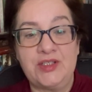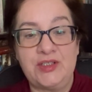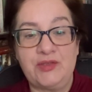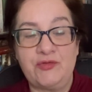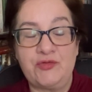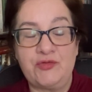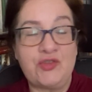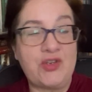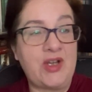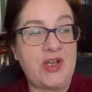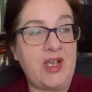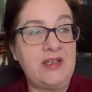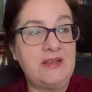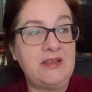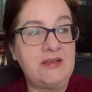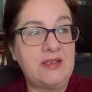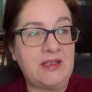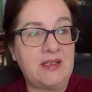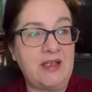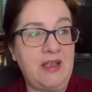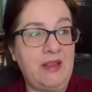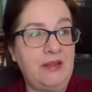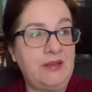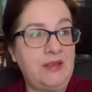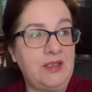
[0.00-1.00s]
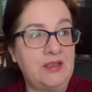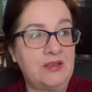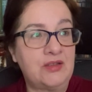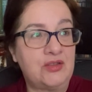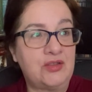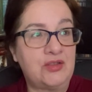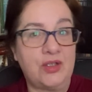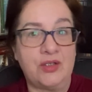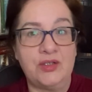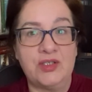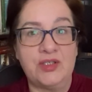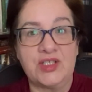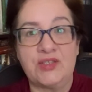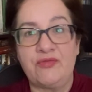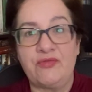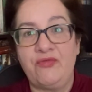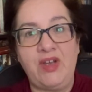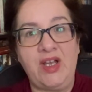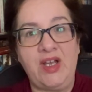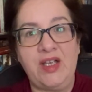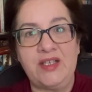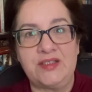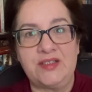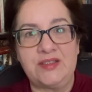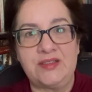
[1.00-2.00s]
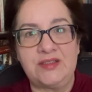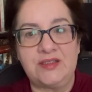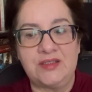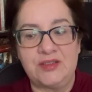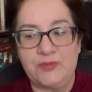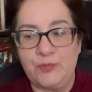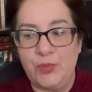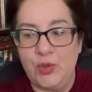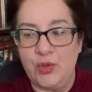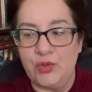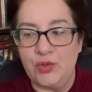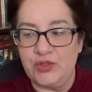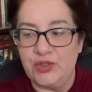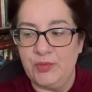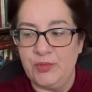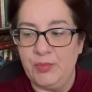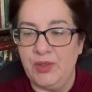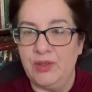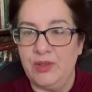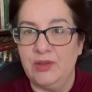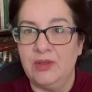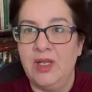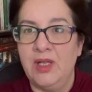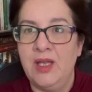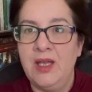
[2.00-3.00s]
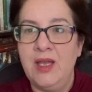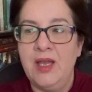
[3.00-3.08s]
of trying to get things done as fast as possible.